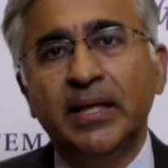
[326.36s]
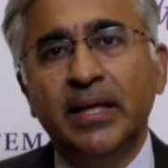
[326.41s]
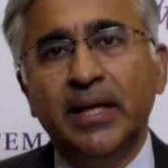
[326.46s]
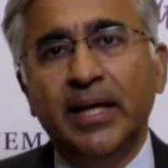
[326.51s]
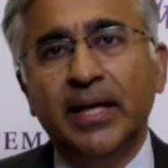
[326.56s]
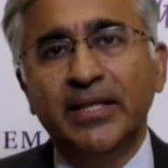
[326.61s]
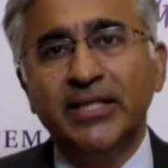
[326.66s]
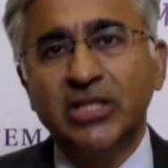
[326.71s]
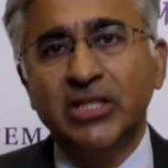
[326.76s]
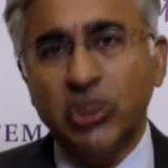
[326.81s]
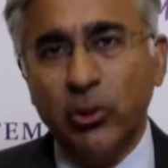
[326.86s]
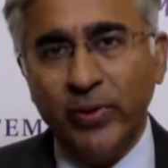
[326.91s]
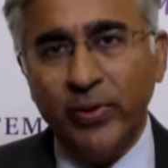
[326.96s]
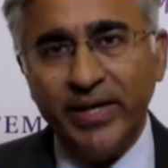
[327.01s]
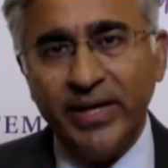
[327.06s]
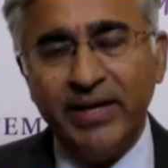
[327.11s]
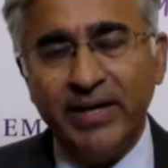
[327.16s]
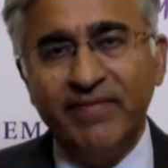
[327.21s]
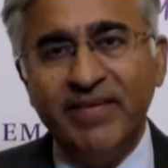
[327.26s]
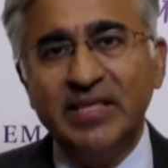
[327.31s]
and
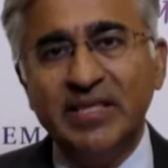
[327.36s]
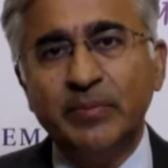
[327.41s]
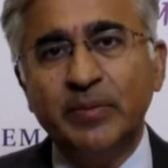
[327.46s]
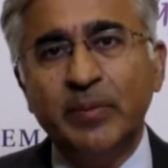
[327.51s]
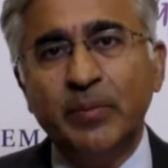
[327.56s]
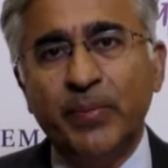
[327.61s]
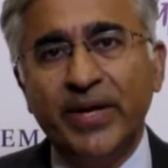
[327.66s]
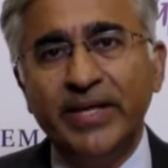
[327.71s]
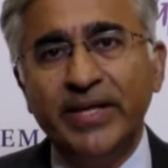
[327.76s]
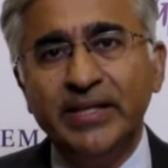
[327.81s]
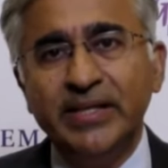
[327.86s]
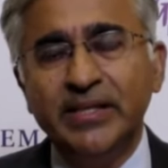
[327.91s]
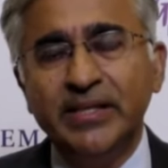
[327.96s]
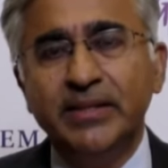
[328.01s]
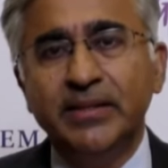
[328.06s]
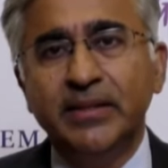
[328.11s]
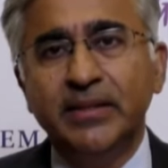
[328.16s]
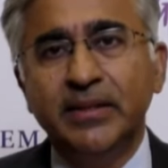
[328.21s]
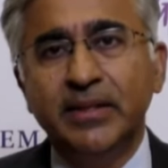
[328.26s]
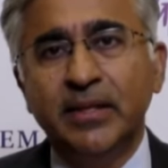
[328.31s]
slowing our investment
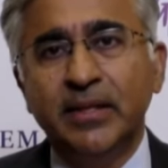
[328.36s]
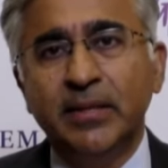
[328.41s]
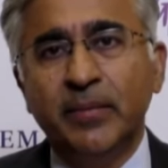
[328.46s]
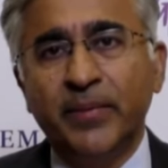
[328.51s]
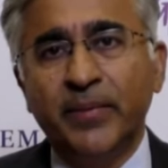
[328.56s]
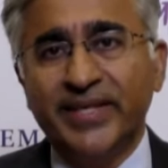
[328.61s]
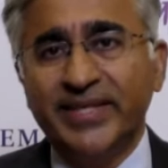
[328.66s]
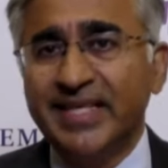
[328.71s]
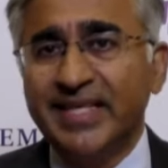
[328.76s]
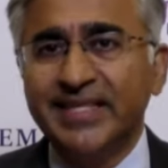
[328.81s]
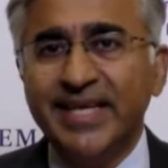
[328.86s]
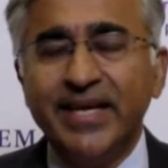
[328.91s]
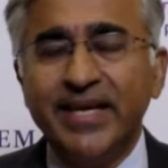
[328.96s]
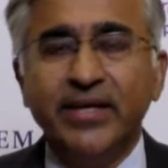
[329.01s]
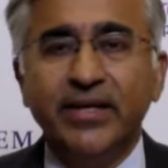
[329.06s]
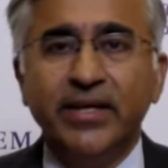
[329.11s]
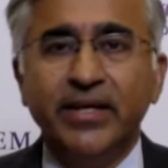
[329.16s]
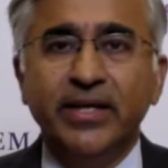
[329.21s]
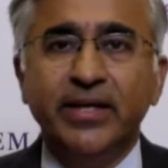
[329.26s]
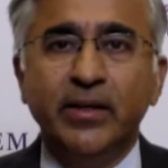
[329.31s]
pace. But as I said
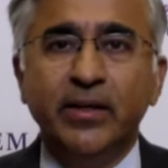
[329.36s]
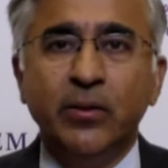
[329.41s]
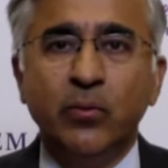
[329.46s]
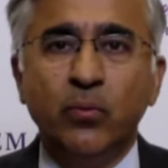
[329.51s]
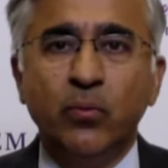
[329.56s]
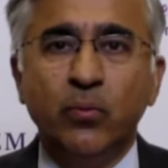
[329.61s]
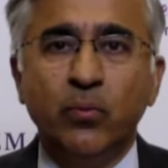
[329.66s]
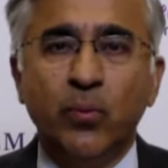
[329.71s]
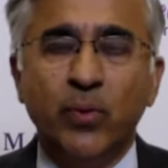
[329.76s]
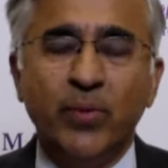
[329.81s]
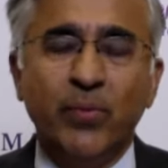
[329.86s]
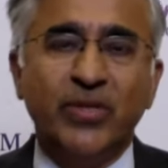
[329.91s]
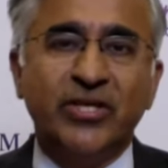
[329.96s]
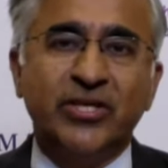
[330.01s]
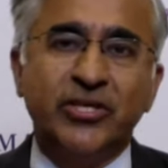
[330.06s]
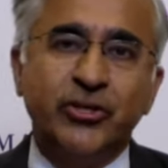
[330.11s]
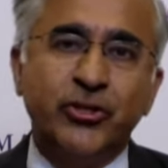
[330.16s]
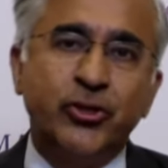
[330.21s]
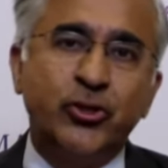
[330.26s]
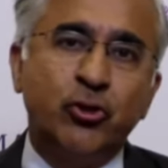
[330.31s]
earlier, we will
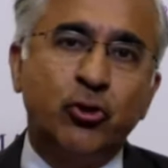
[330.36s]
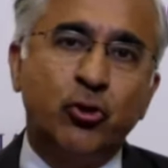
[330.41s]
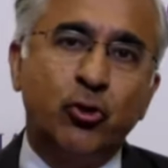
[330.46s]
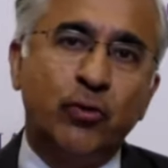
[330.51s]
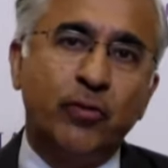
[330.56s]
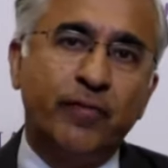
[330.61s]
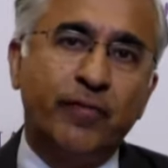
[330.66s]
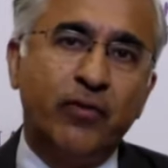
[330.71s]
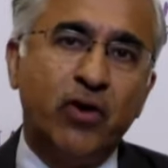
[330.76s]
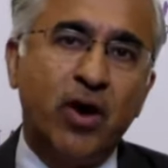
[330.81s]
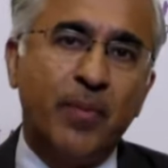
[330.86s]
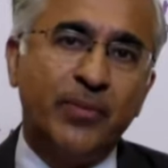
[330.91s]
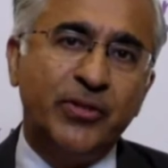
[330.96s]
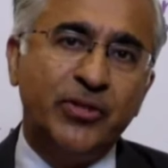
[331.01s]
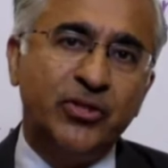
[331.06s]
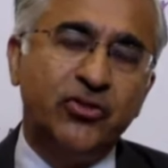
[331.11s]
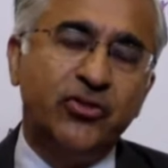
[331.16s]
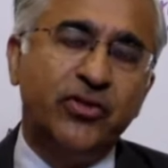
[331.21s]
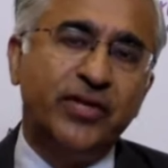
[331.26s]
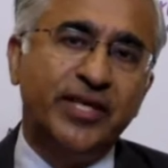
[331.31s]
continue to look for
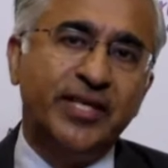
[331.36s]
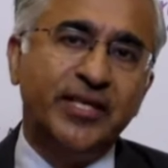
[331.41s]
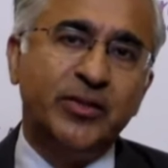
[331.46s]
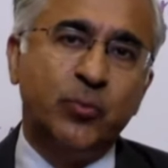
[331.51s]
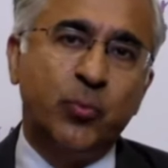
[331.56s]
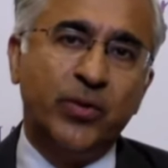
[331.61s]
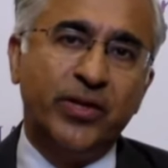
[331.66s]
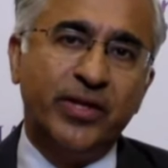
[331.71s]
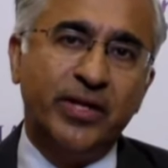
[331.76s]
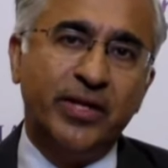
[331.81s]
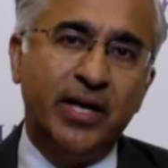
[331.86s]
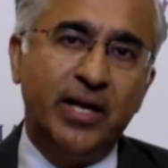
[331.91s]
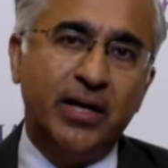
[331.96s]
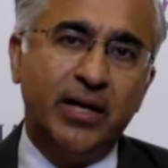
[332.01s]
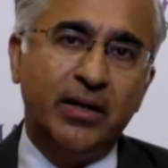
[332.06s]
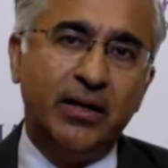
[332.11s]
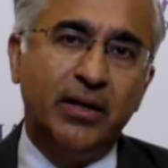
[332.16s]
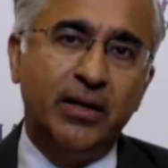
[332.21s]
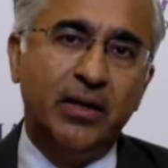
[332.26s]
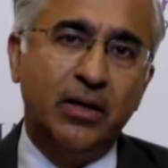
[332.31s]
opportunities within
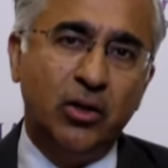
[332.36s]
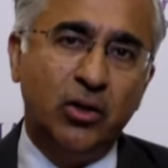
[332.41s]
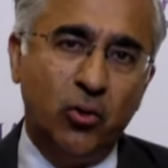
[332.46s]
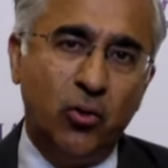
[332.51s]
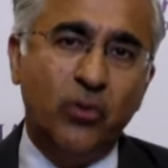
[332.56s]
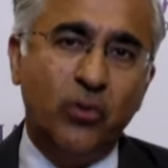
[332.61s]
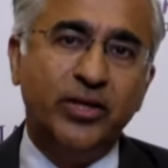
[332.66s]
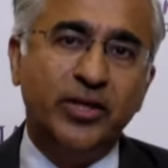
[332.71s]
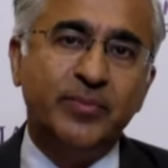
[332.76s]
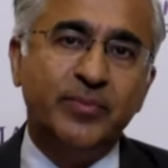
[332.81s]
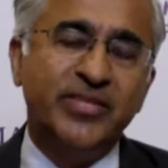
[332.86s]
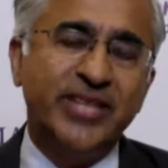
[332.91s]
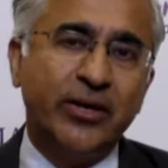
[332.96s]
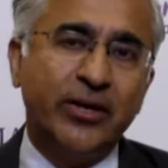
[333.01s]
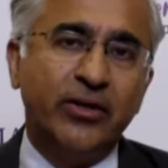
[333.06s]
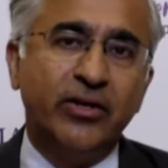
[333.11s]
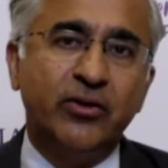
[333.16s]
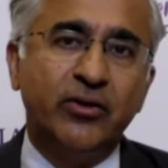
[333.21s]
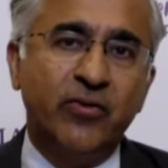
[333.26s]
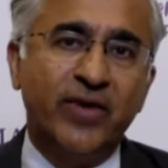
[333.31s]
our long-term
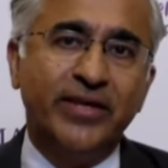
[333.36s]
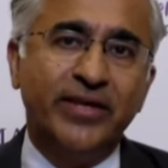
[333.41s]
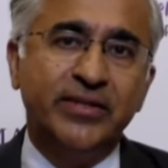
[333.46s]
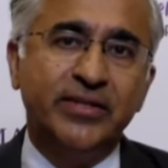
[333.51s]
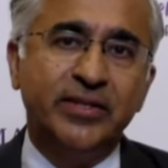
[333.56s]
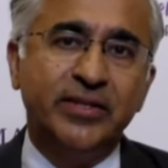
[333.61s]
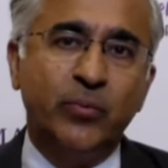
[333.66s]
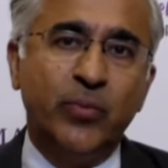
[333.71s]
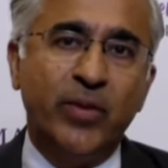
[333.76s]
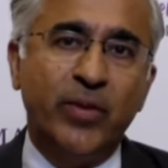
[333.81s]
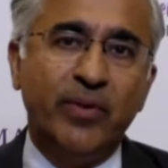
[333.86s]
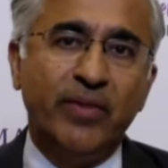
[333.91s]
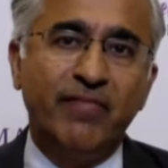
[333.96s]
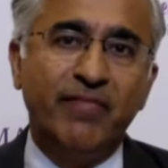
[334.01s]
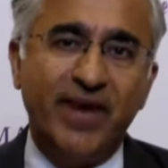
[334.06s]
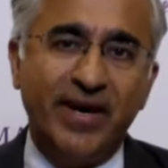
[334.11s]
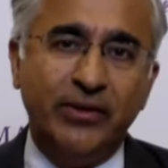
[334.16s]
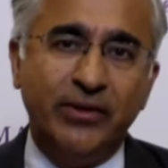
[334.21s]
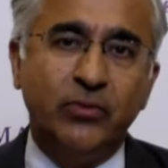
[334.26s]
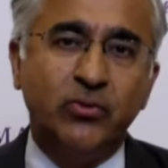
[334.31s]
secular trends, and where we
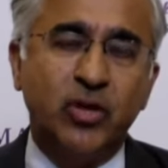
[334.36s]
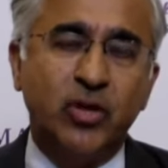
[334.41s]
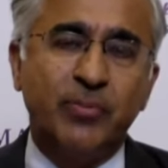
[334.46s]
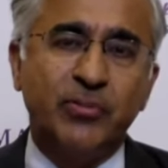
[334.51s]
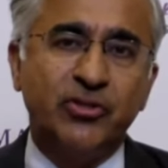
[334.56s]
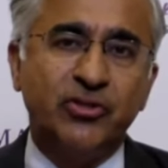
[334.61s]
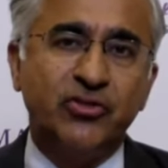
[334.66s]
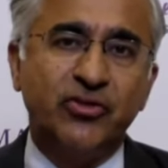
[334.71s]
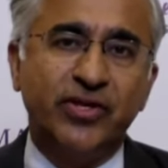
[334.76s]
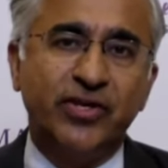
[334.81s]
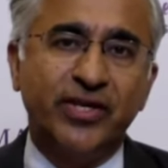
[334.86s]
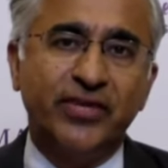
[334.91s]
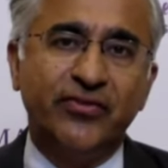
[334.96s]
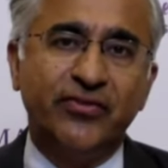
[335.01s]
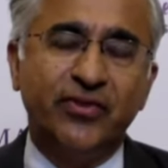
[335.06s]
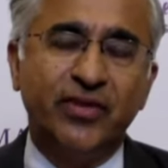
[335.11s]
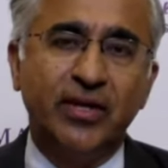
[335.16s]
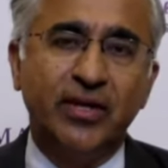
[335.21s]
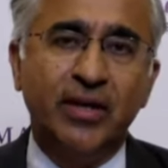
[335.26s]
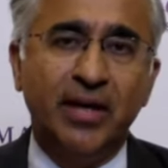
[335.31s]
find those
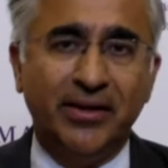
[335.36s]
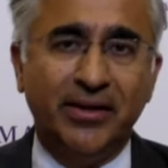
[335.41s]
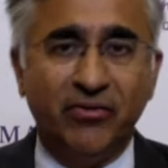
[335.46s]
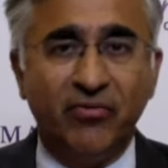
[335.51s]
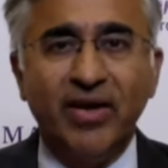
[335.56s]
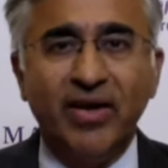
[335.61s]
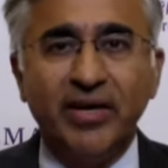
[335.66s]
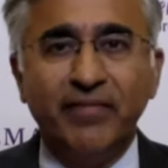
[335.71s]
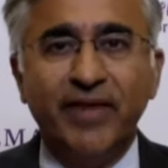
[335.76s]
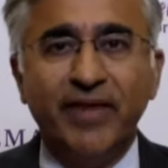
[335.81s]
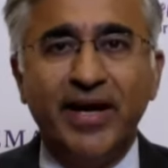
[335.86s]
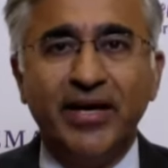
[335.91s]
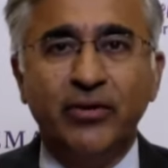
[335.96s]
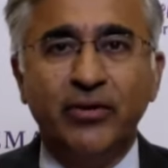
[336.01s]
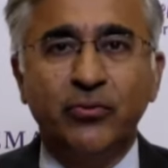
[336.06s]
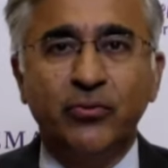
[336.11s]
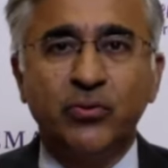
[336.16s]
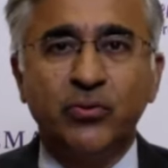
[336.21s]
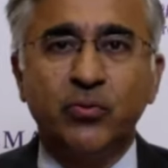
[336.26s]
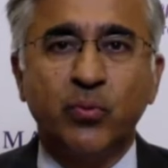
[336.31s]
opportunities at the right
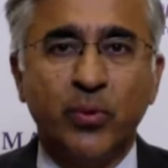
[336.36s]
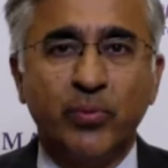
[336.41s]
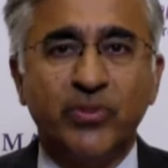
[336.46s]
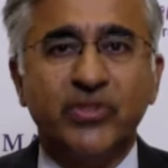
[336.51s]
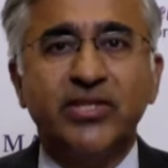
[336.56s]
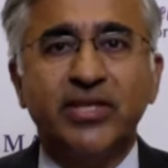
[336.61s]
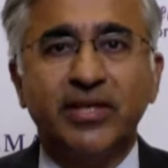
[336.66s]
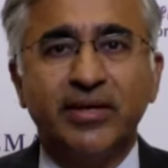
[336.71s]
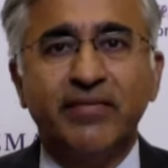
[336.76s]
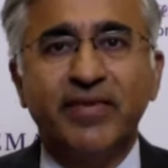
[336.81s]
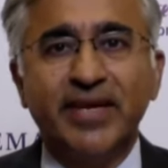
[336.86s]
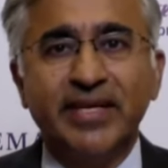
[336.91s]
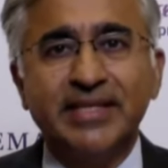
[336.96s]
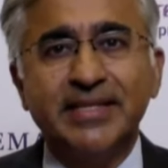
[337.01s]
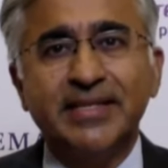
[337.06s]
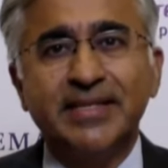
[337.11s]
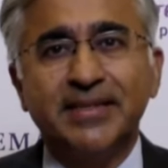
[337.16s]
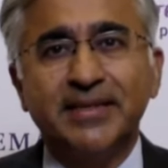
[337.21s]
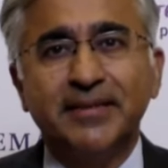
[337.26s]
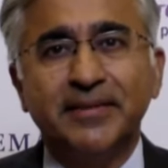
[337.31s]
values, we will still
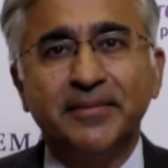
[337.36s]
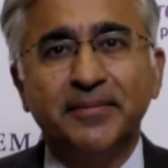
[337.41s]
invest.